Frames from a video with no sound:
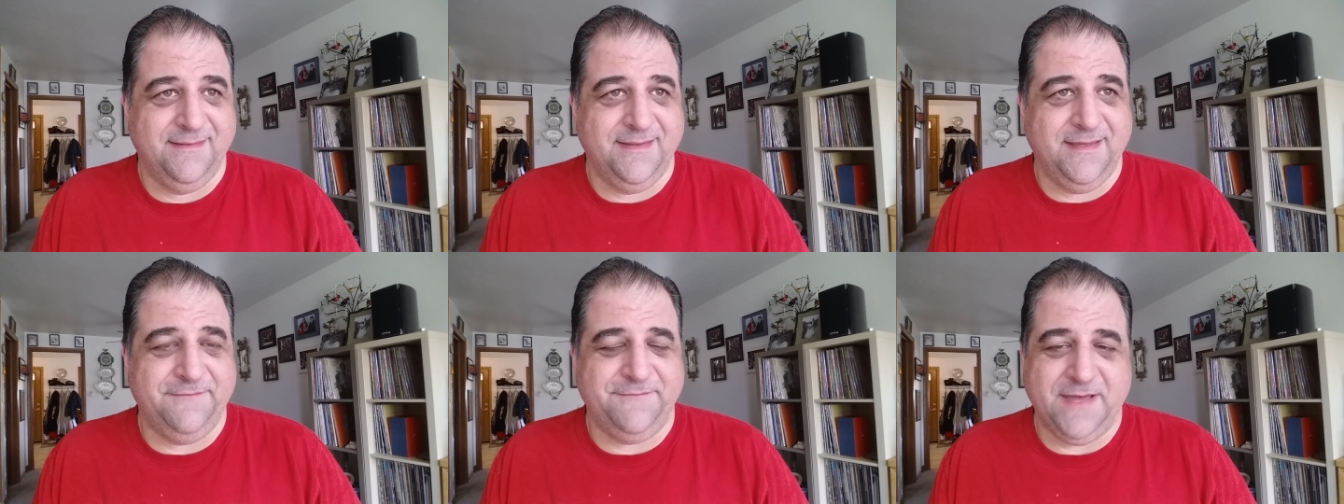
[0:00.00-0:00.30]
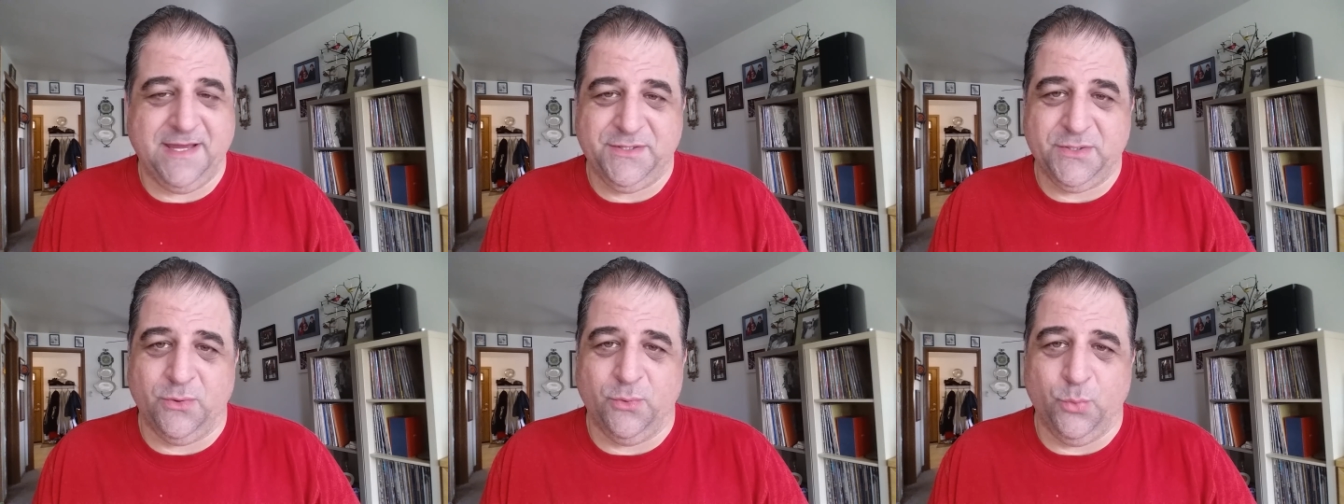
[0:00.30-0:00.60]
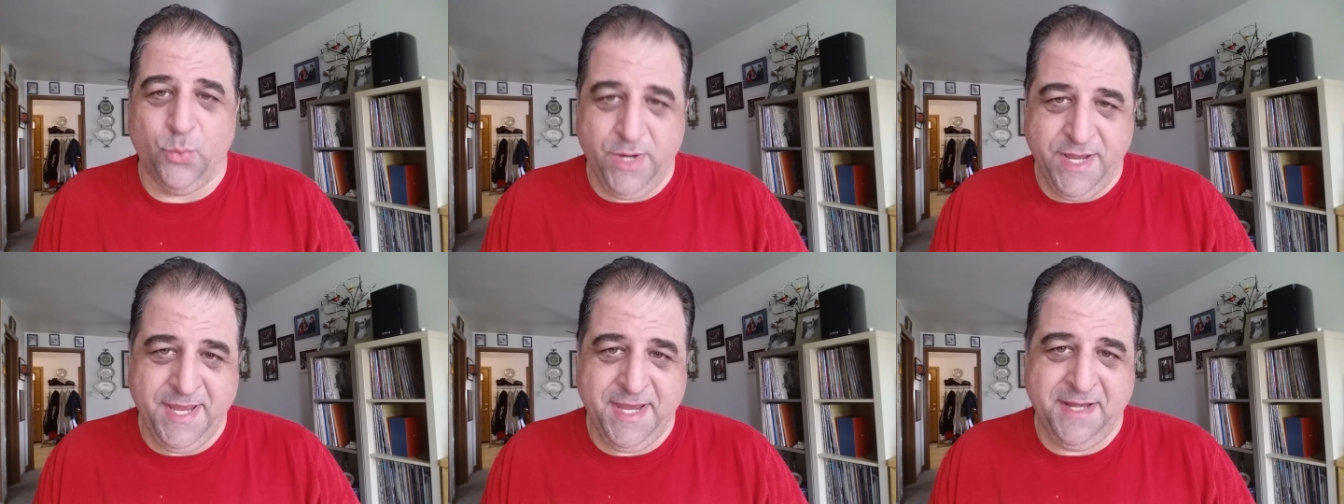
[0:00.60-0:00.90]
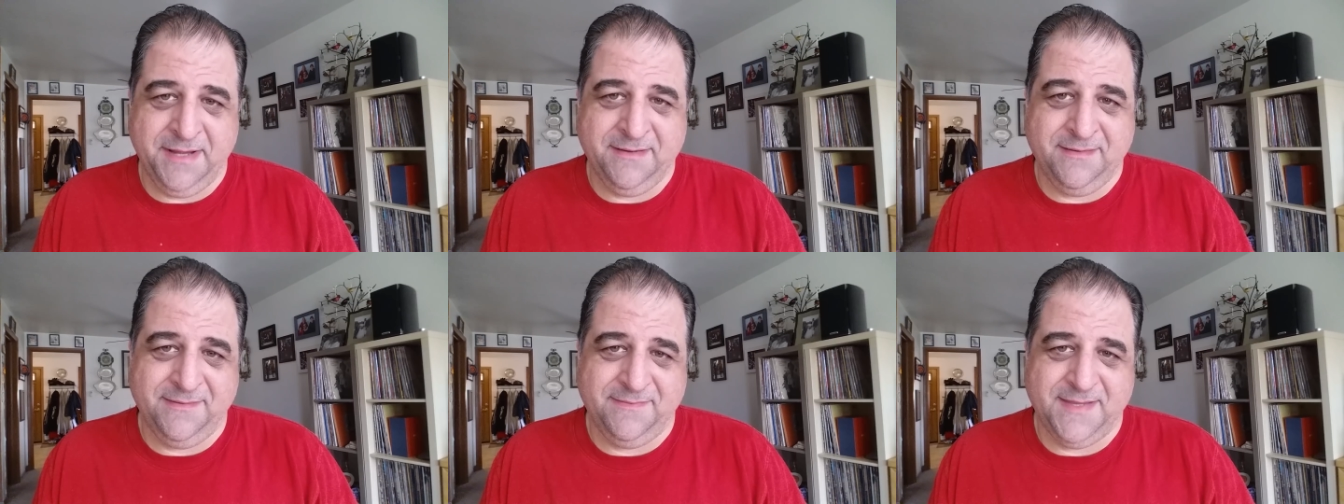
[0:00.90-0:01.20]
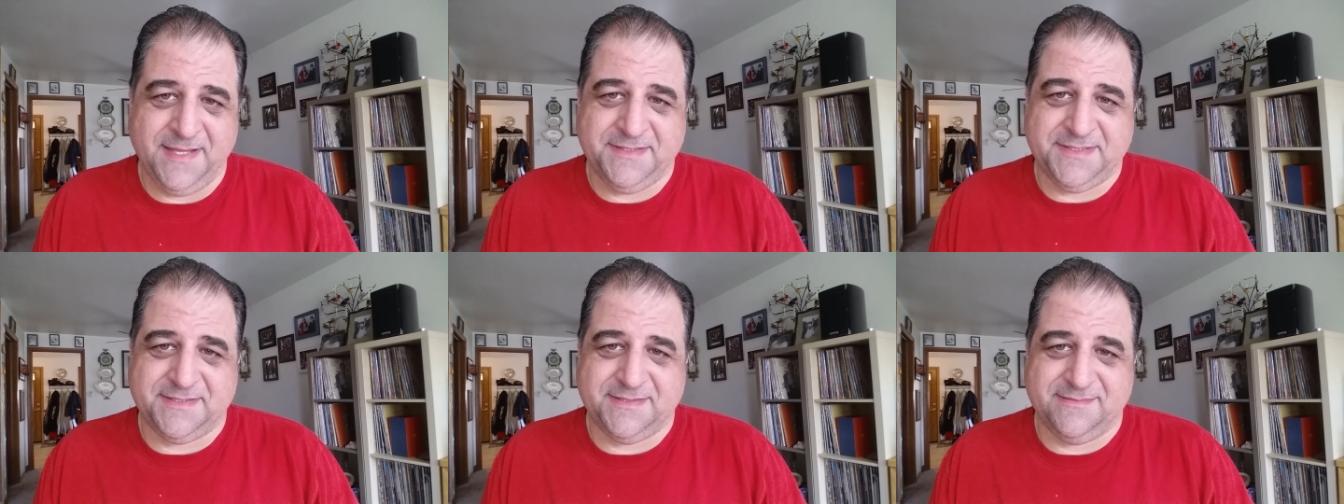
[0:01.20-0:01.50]
If I don't win,
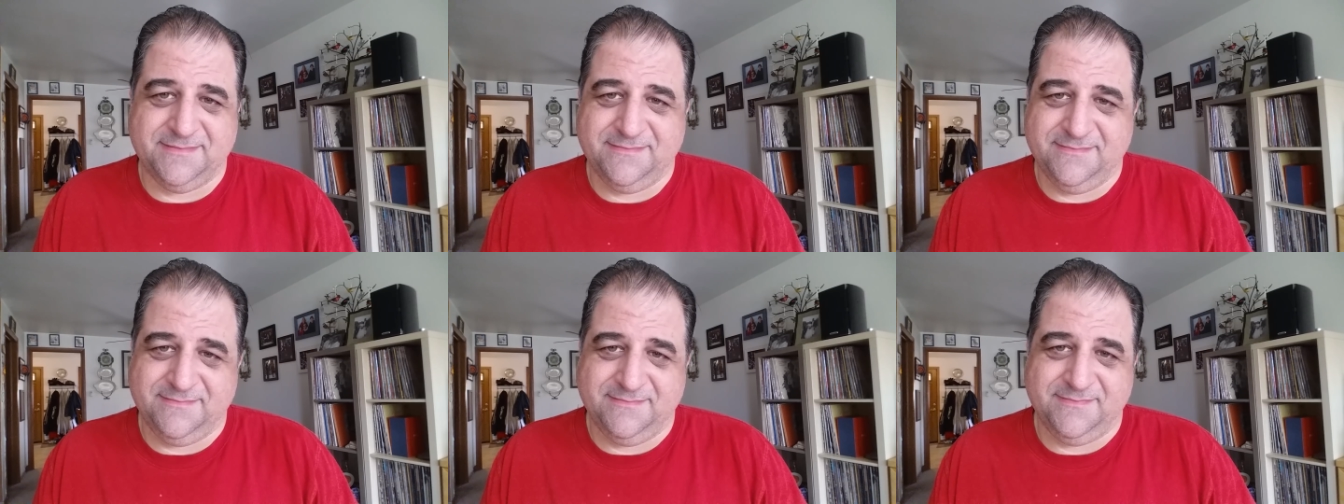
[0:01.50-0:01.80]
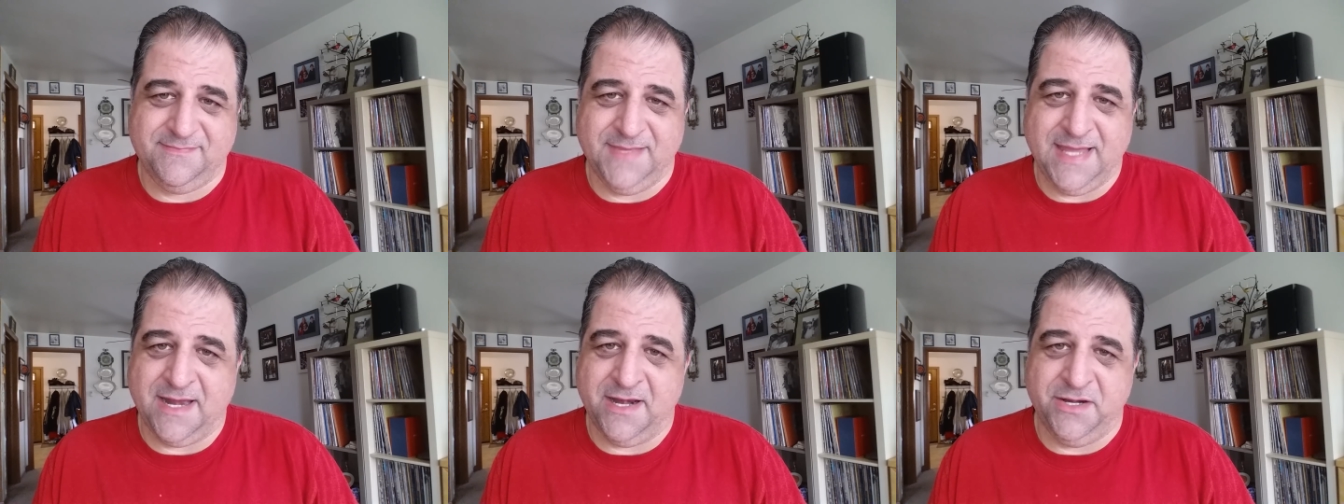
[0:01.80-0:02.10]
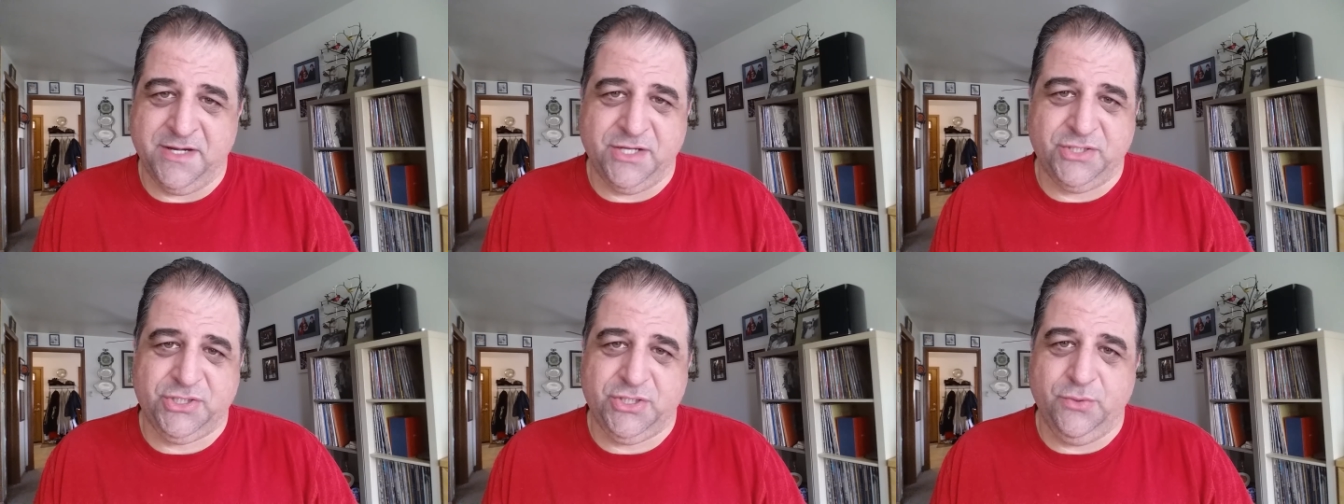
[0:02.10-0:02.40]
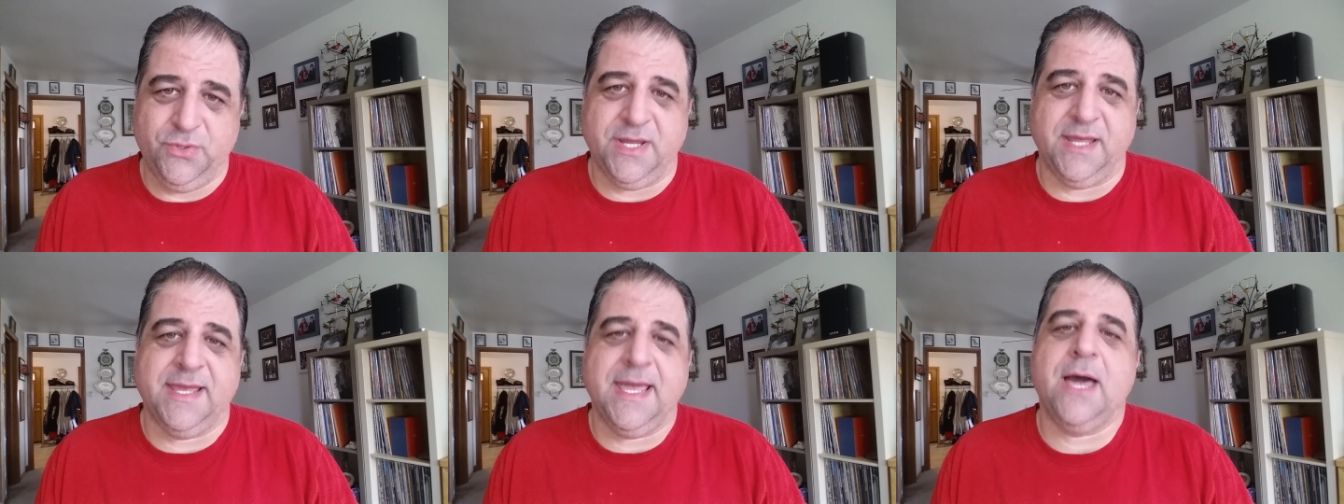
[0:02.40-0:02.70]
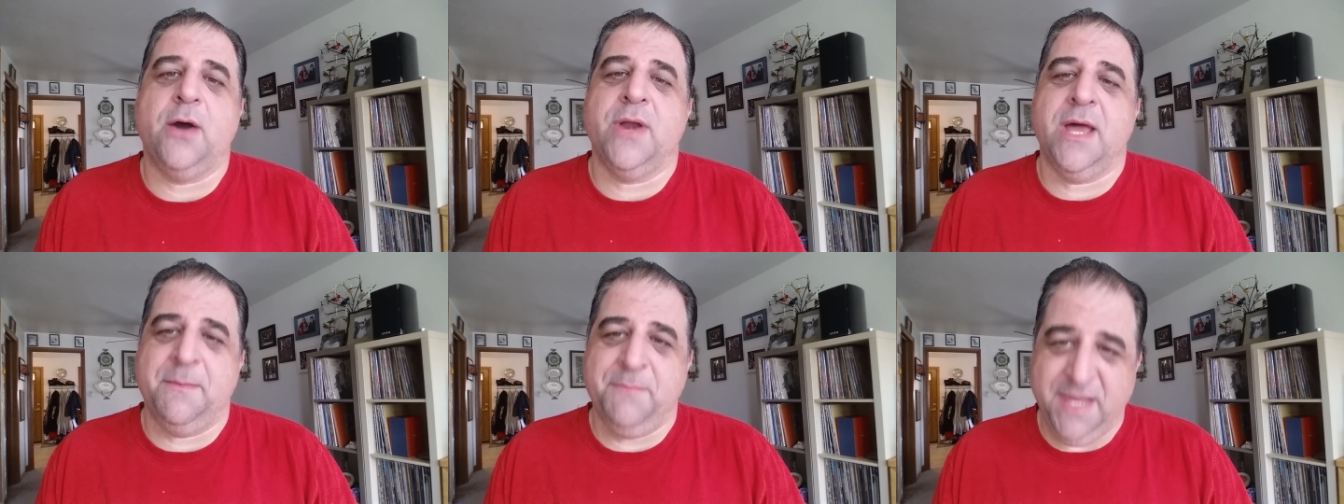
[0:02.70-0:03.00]
that's not an issue. You can
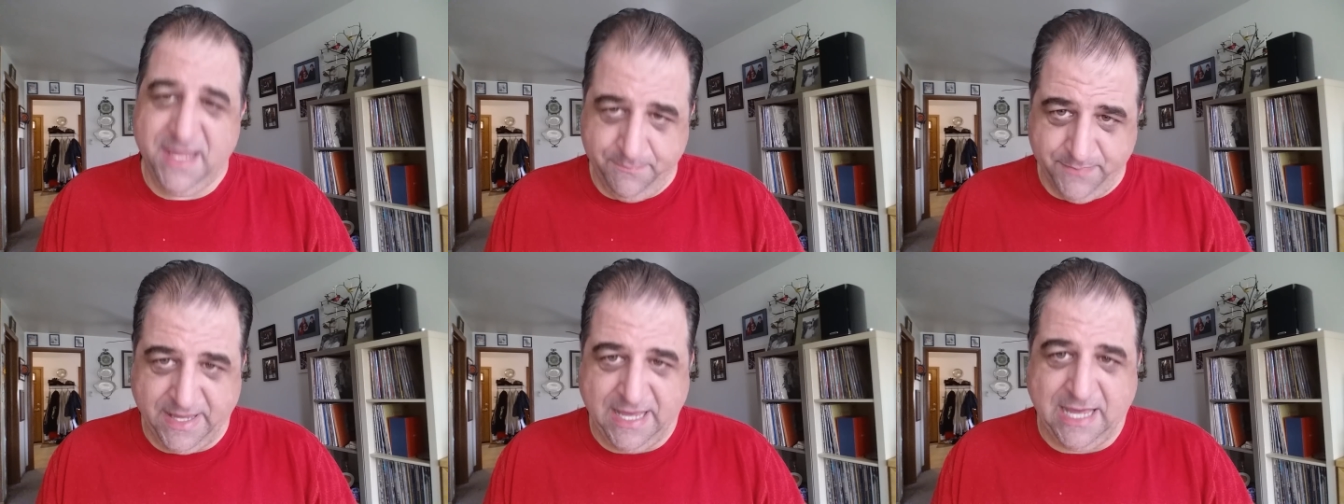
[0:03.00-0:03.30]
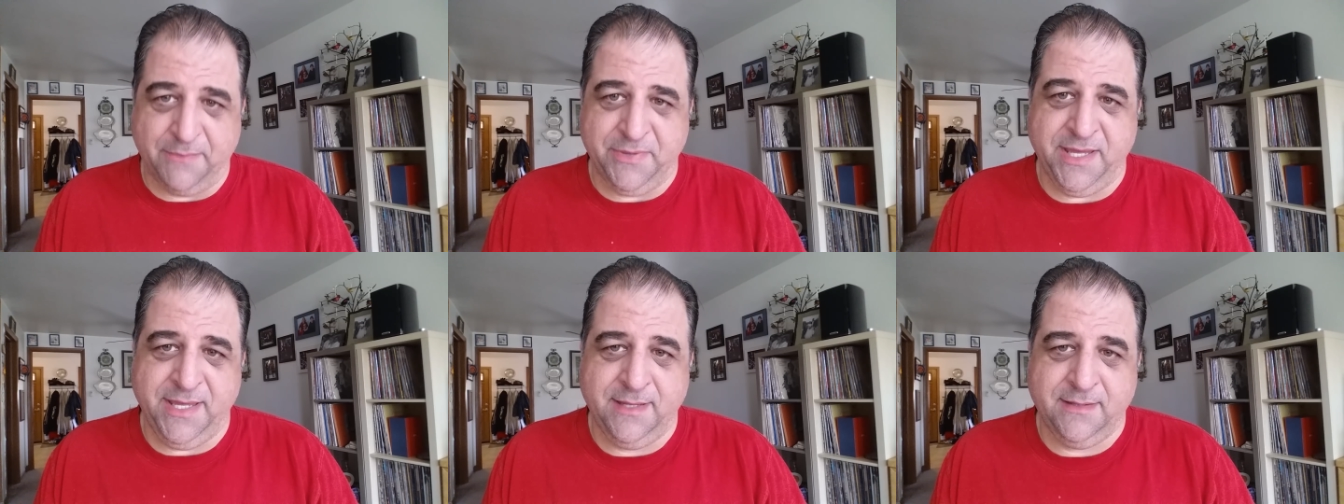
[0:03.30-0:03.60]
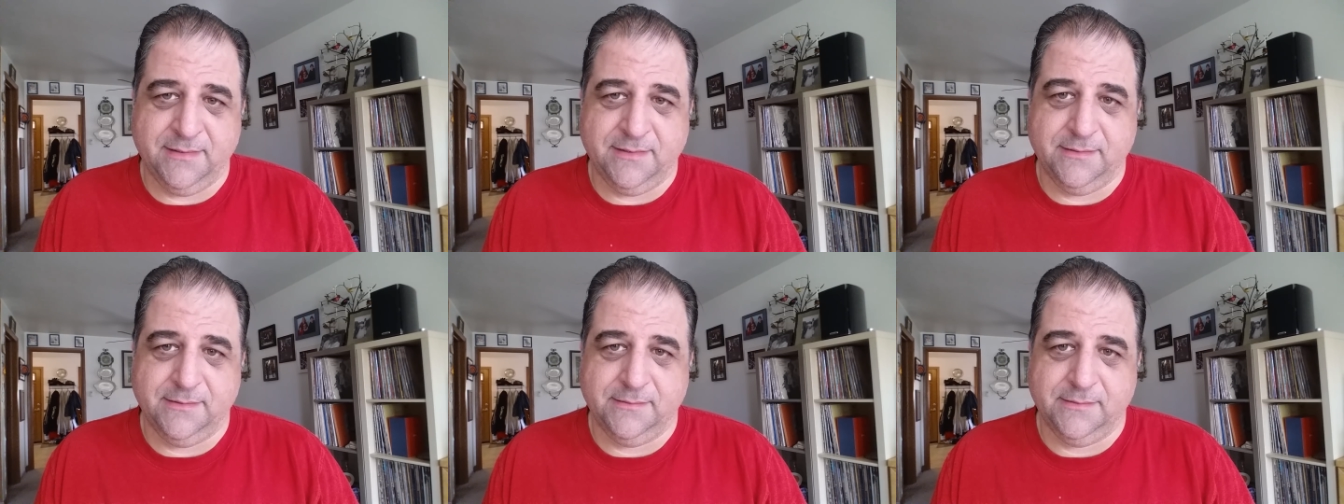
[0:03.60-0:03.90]
count on me, Bobby.